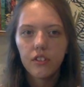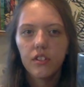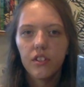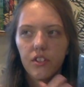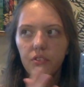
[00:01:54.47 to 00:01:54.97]

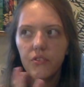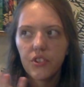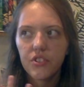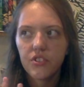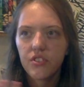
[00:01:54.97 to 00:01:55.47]
the
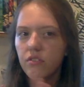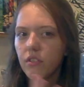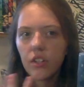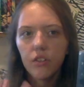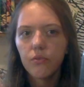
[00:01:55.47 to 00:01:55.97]
first
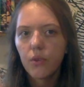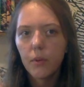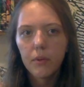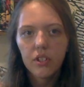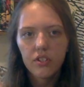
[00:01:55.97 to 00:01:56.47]
3 or 4
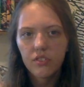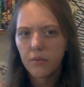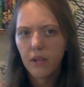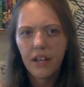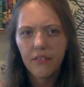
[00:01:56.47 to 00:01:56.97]
books or
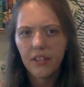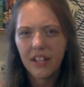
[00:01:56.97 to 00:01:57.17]
whatever.